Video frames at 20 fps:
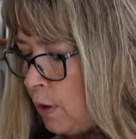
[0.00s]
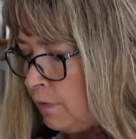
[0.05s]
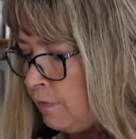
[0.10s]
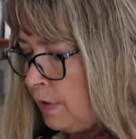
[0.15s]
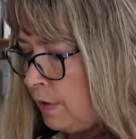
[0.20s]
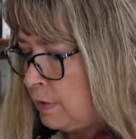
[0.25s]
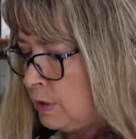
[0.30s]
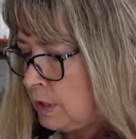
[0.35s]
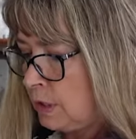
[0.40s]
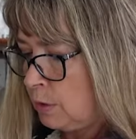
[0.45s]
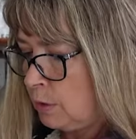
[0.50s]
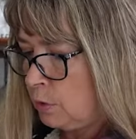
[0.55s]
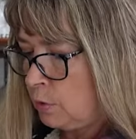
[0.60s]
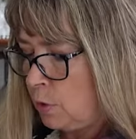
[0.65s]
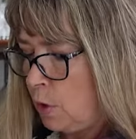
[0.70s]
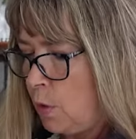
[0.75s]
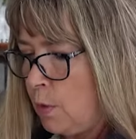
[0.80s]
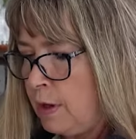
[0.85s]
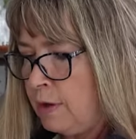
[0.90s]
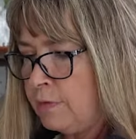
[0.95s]
If I was
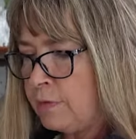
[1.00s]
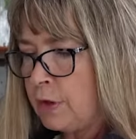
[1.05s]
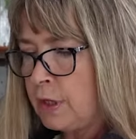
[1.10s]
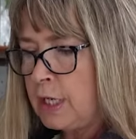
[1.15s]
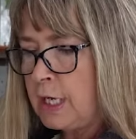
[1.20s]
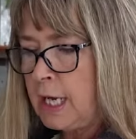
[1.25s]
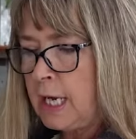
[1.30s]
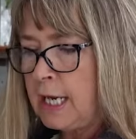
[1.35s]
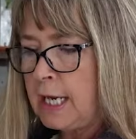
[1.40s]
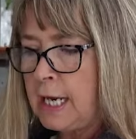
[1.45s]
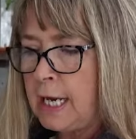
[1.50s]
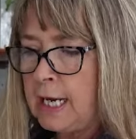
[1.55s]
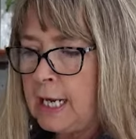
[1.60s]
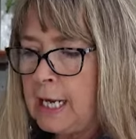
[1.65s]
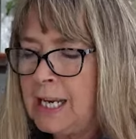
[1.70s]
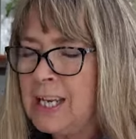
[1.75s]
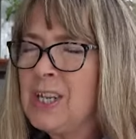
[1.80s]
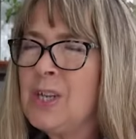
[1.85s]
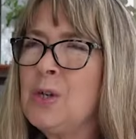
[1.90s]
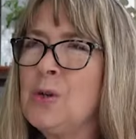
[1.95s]
growing for cutting,
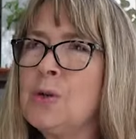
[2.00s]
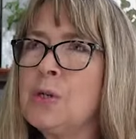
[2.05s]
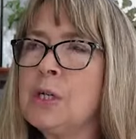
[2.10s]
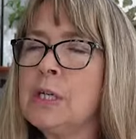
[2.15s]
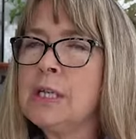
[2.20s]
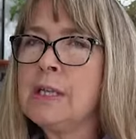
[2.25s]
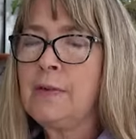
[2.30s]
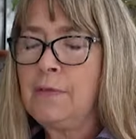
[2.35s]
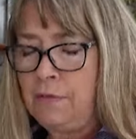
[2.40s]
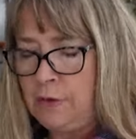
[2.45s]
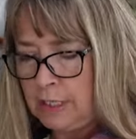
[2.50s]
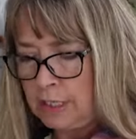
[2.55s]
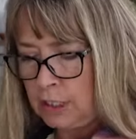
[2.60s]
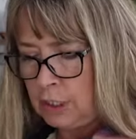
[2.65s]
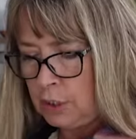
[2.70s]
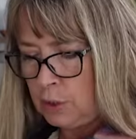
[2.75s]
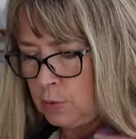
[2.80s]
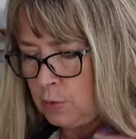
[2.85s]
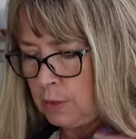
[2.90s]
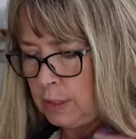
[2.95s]
and usually the
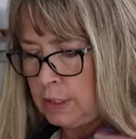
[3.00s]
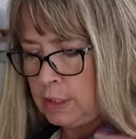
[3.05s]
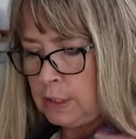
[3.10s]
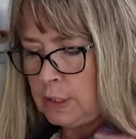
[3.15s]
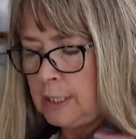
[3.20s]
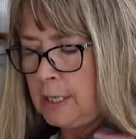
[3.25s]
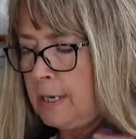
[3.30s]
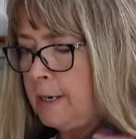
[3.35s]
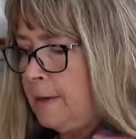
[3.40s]
vintage ones